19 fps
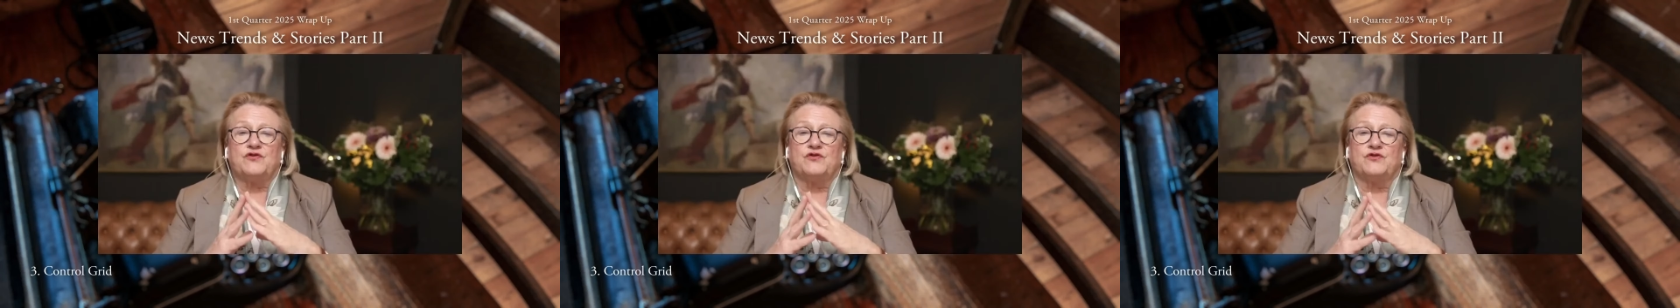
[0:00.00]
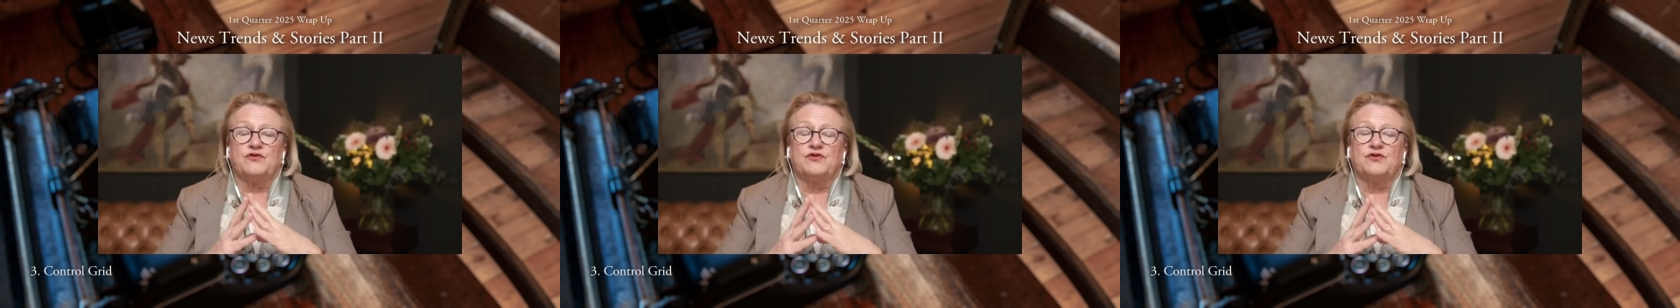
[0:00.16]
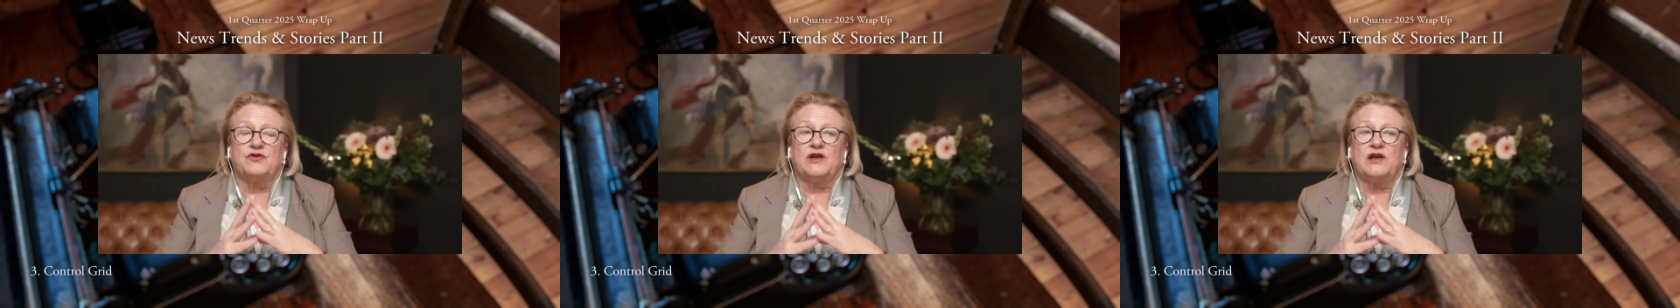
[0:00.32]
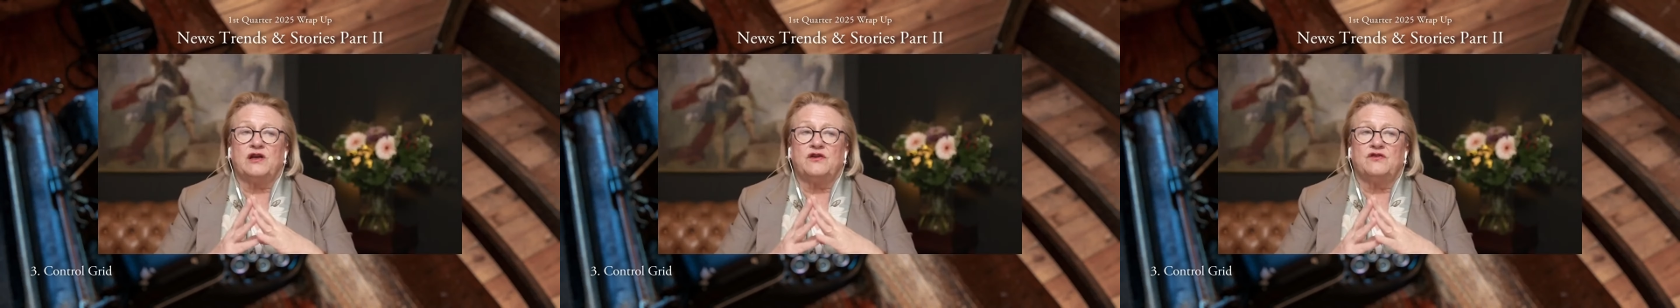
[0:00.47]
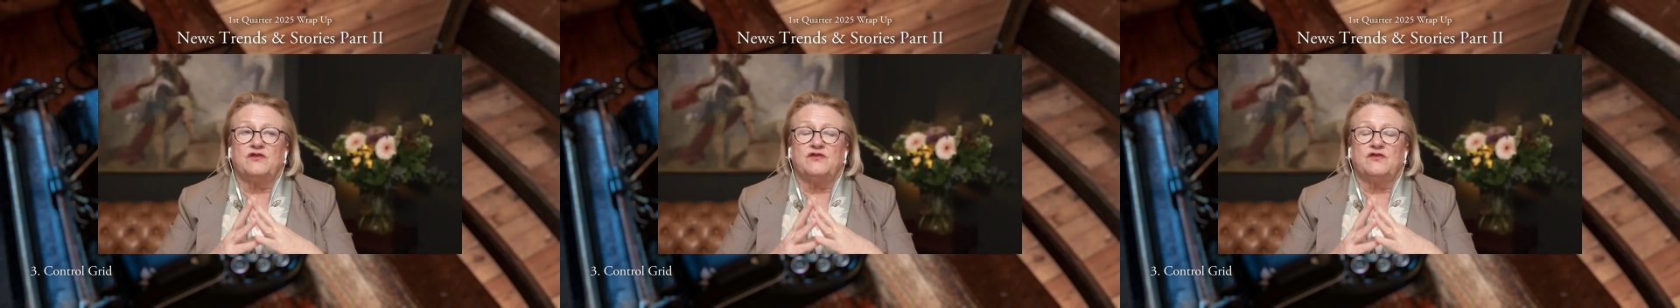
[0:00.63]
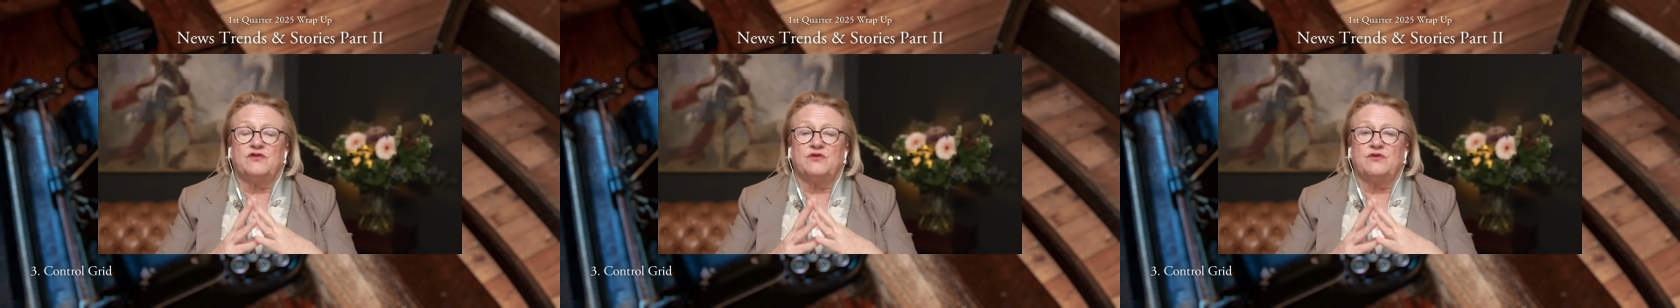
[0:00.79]
you're looking
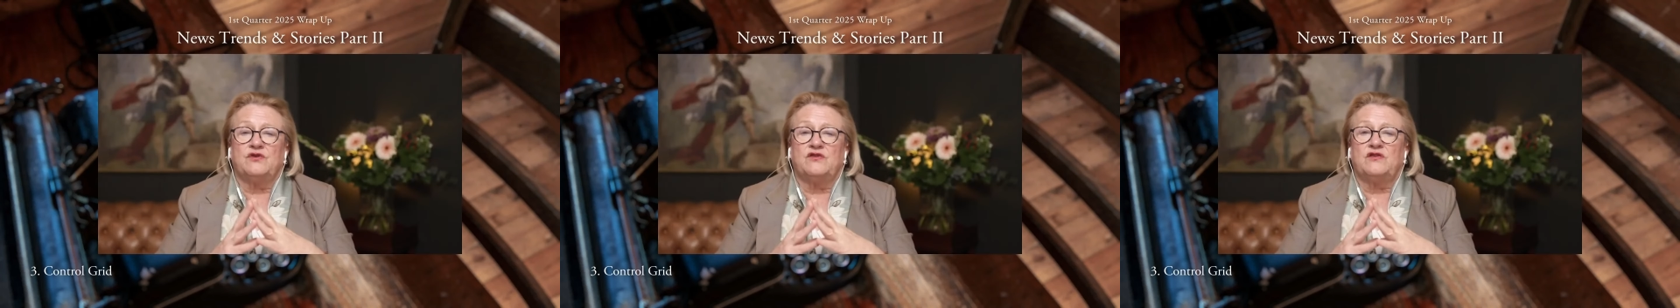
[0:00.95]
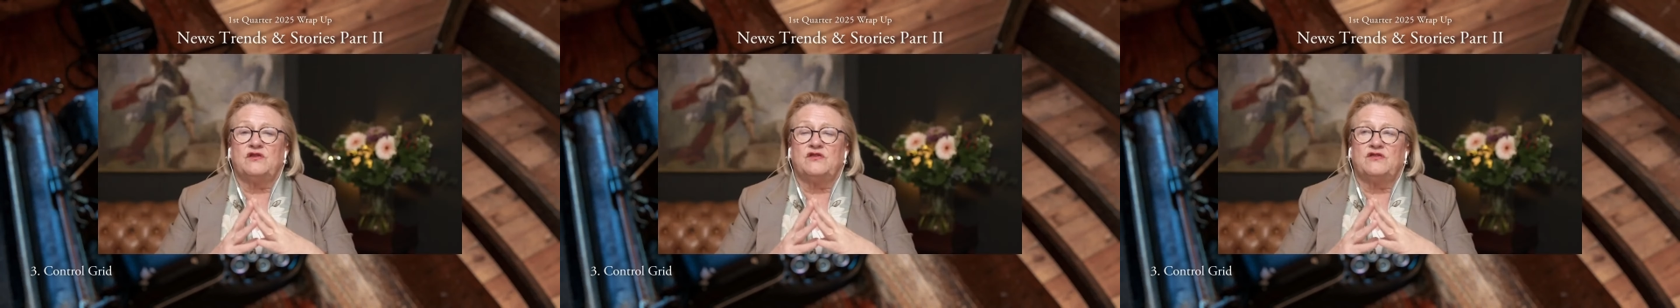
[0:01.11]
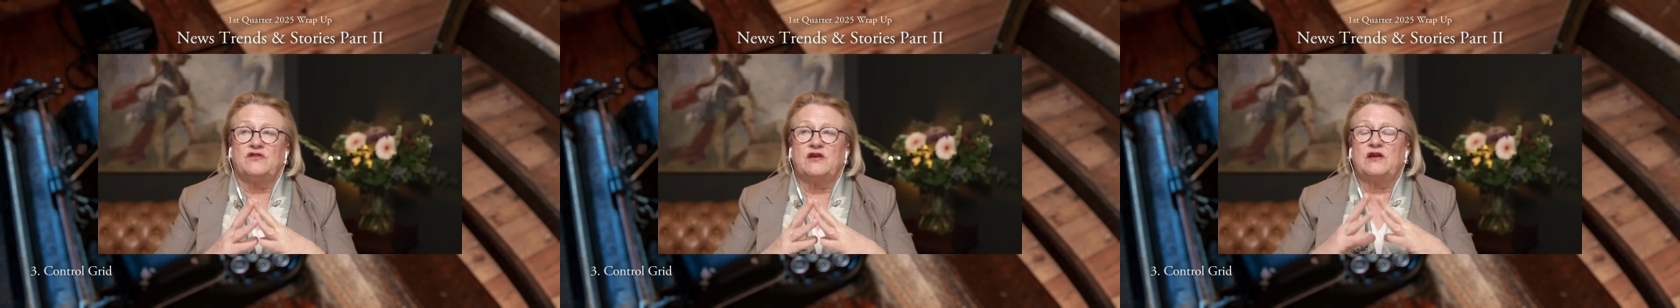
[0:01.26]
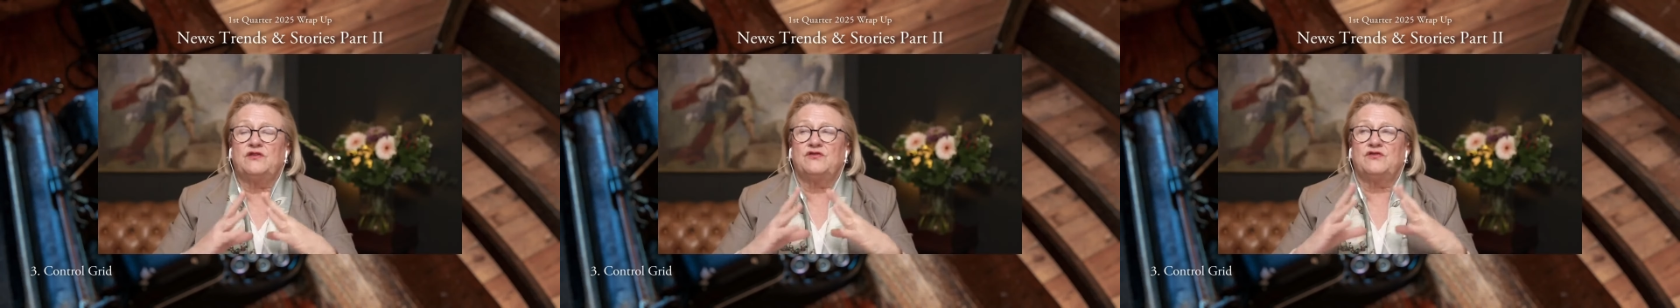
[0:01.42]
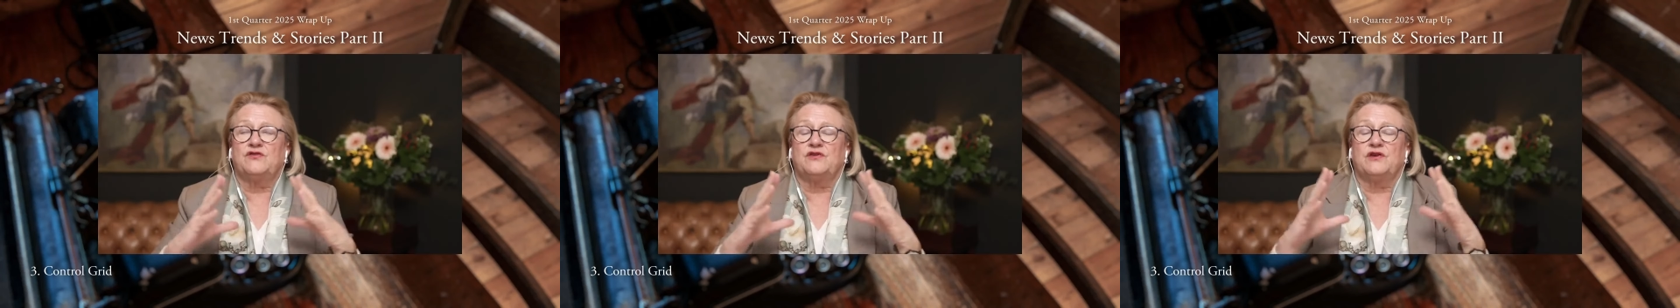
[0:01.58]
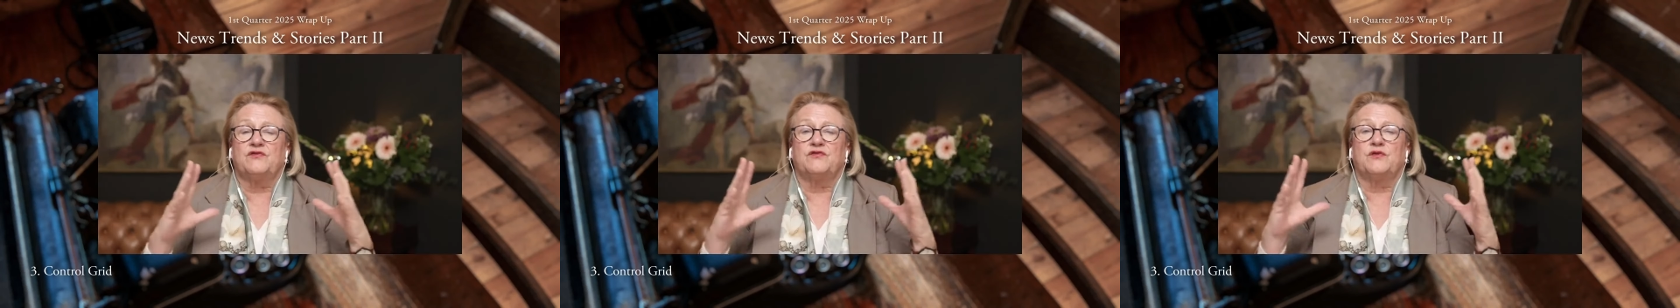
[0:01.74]
to do is
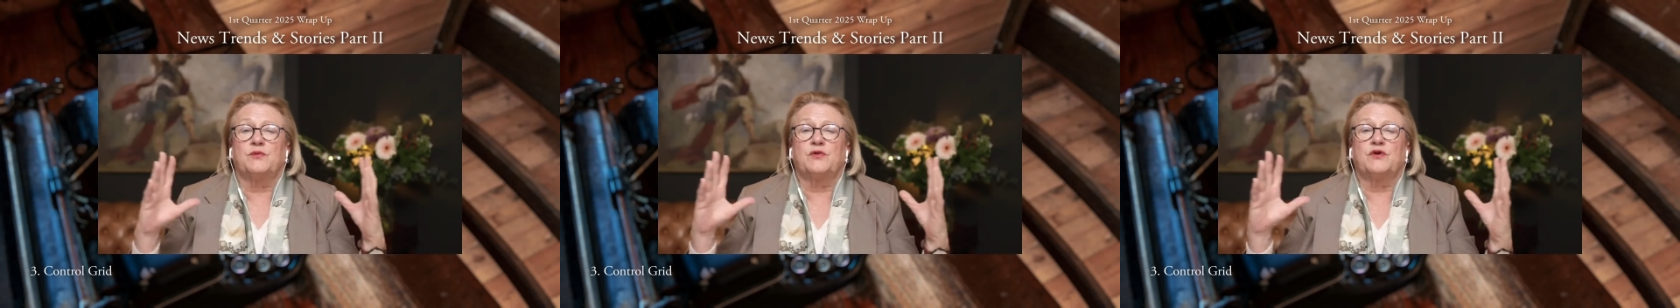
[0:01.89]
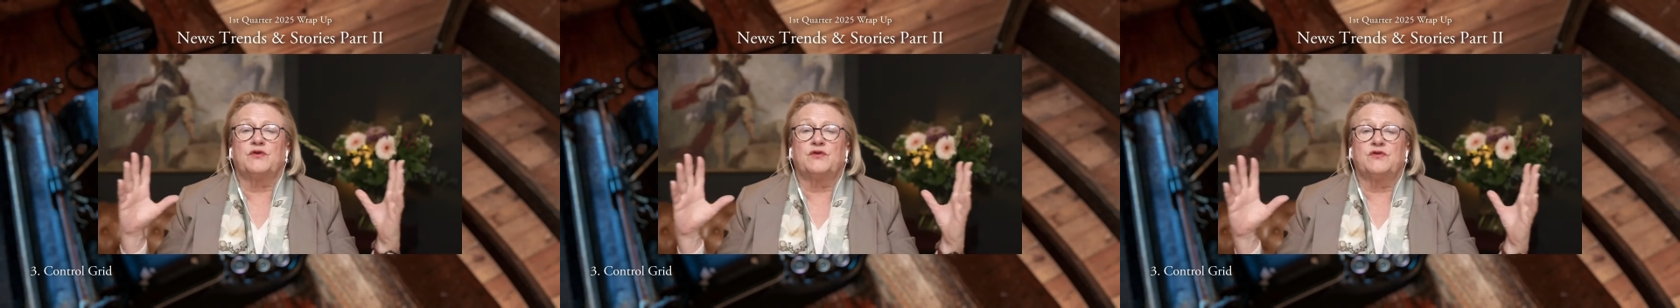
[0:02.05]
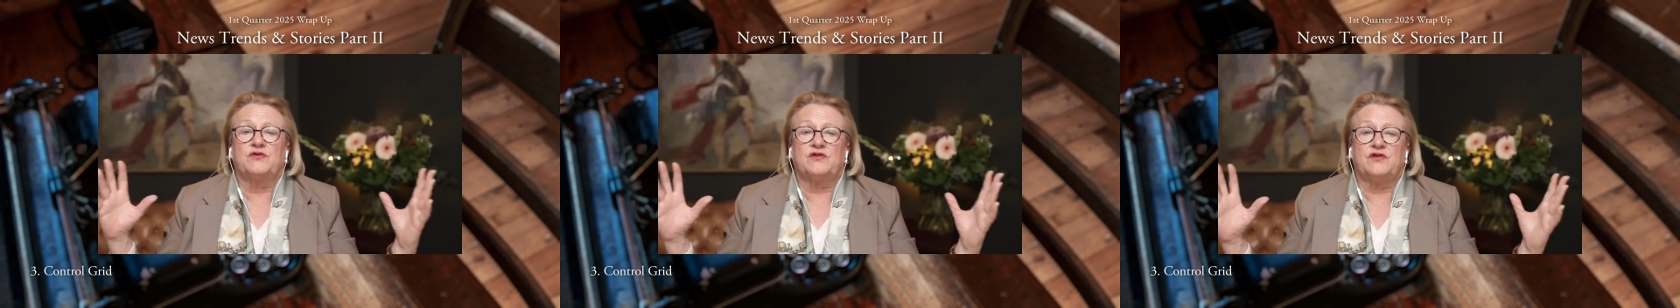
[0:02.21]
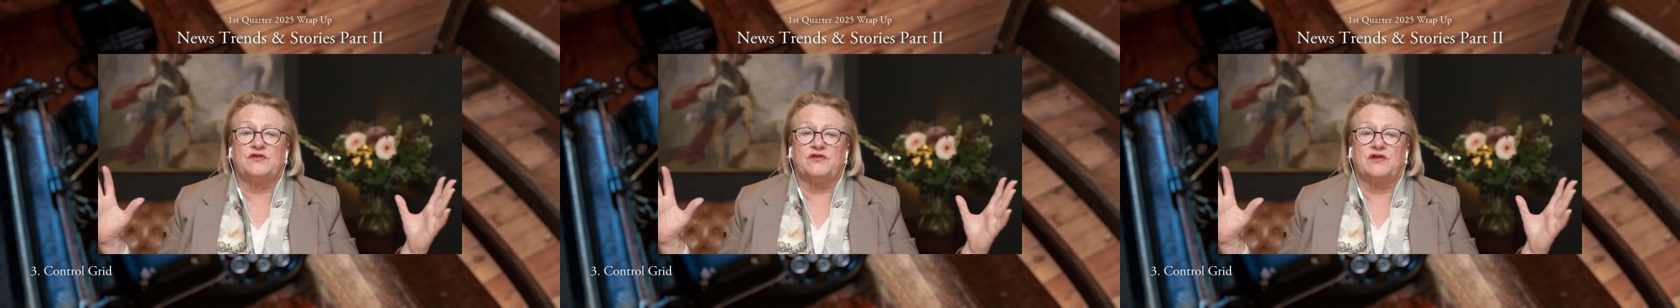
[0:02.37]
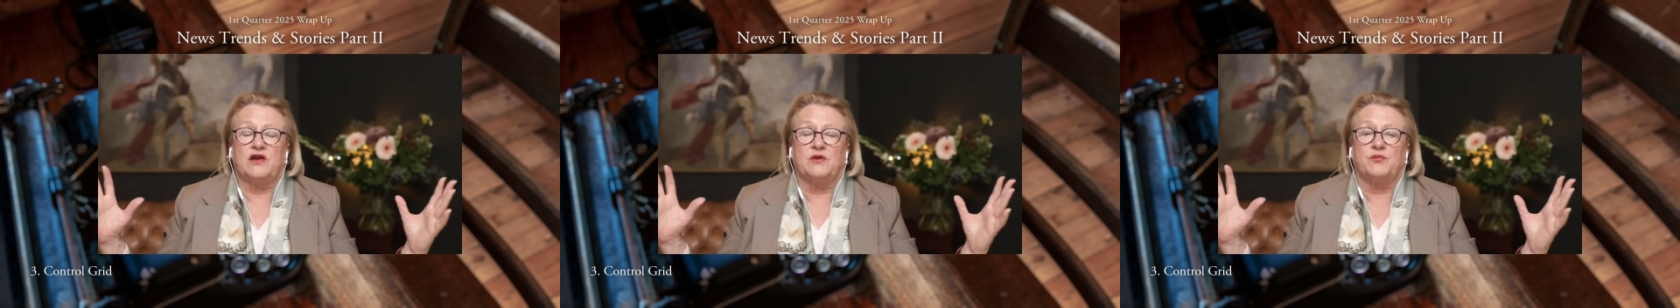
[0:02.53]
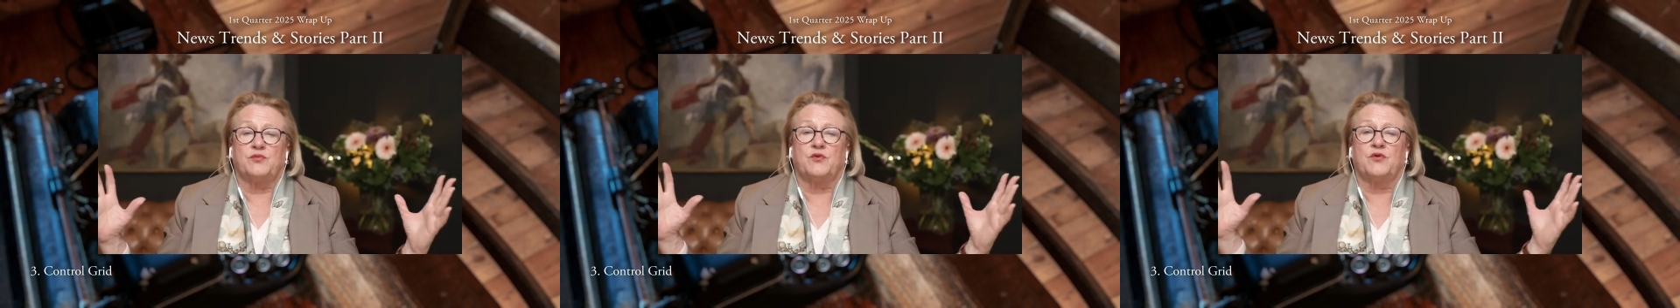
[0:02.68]
essentially, from a currency
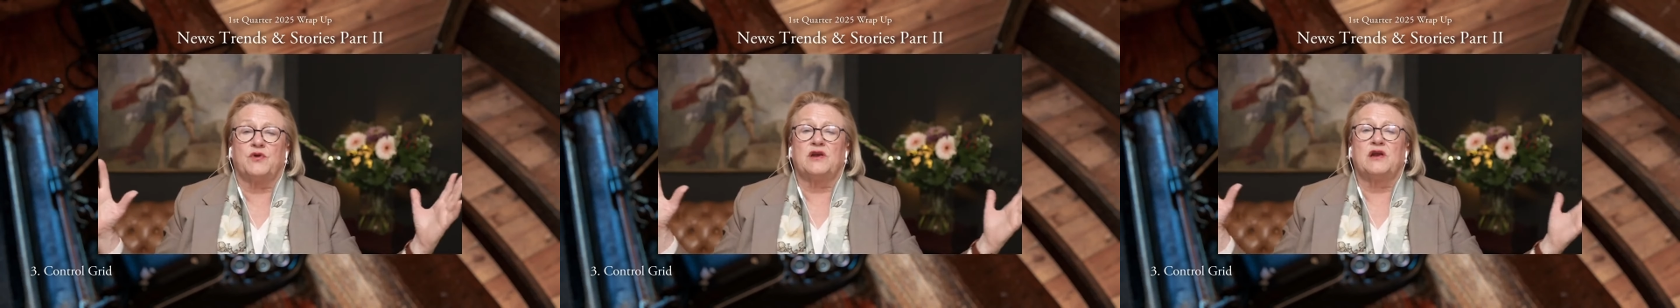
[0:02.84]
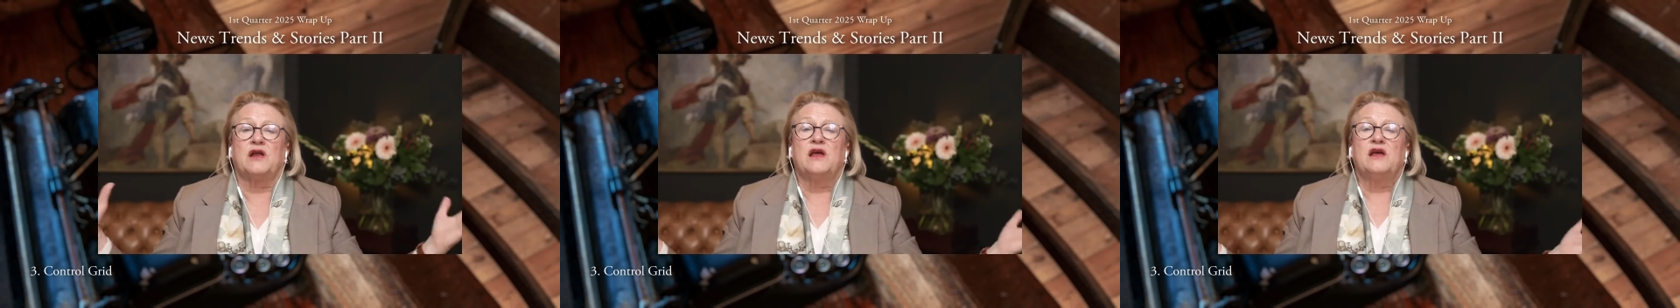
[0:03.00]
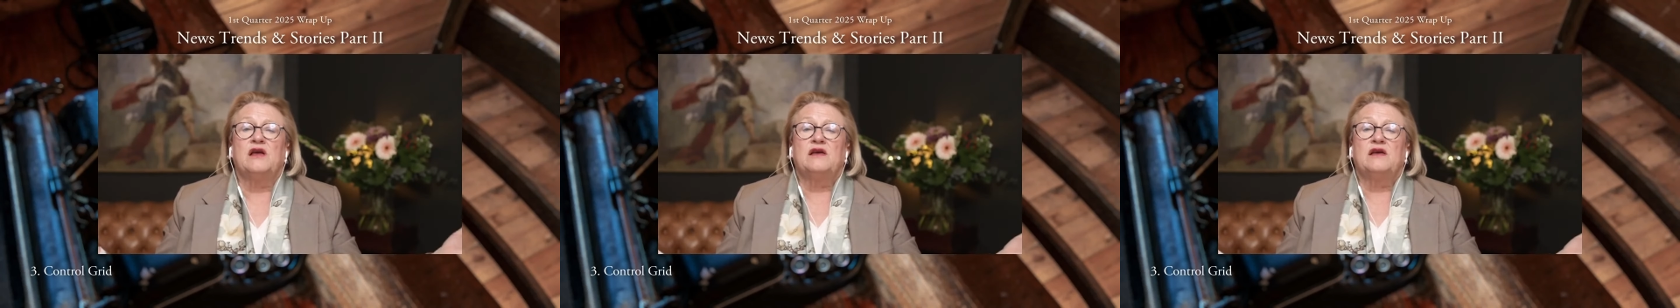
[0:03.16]
standpoint,